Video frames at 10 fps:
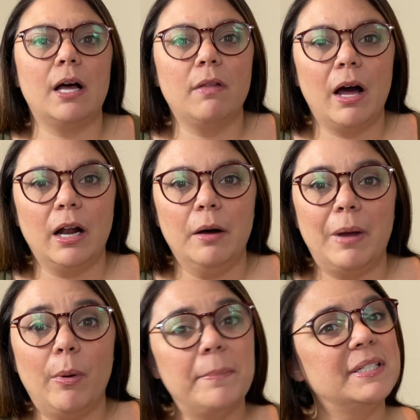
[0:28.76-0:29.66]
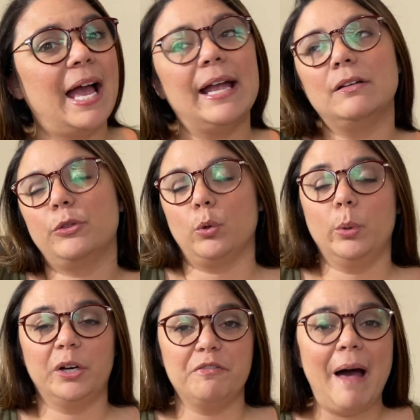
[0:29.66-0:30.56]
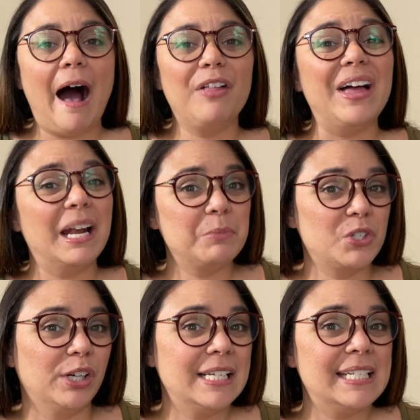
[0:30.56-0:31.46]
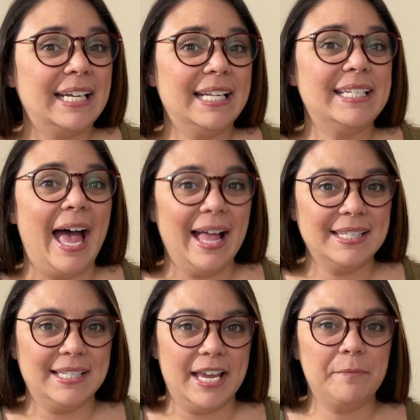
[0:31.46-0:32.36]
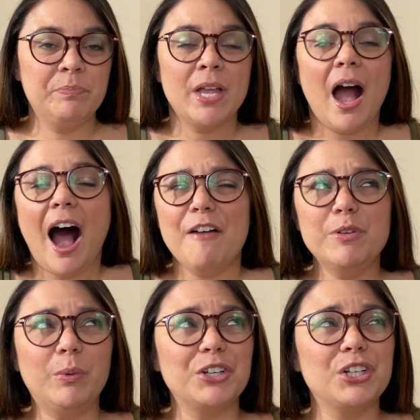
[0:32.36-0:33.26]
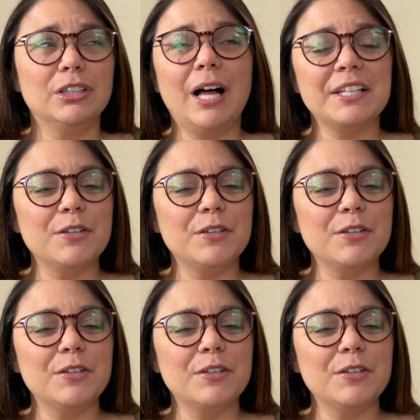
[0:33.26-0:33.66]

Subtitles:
lot on my website through word of mouth, and I'm starting to get into Etsy. I've been watching lots of